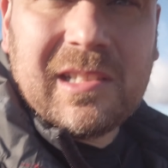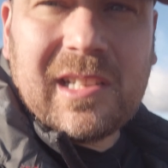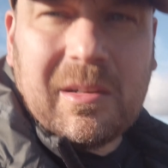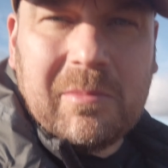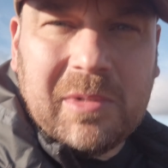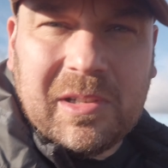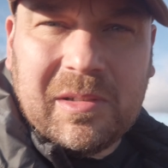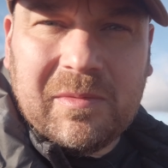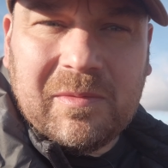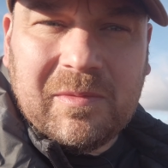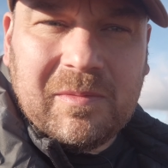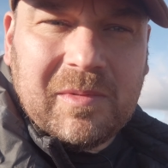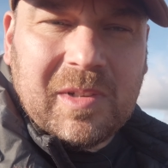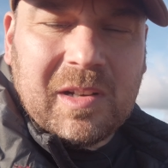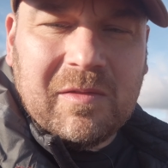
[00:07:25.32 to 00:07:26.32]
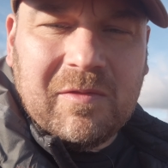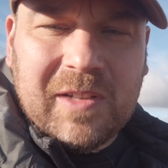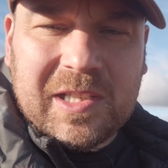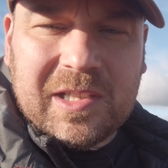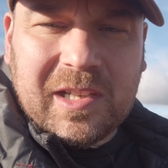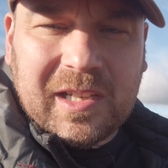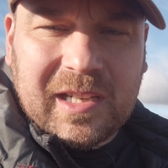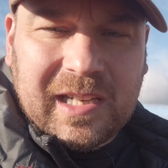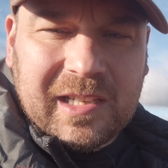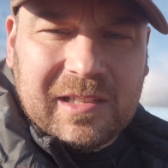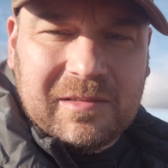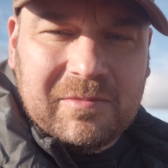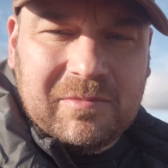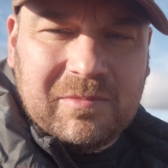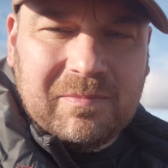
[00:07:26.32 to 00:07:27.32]
come and visit,
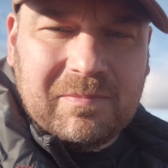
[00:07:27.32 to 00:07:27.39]
and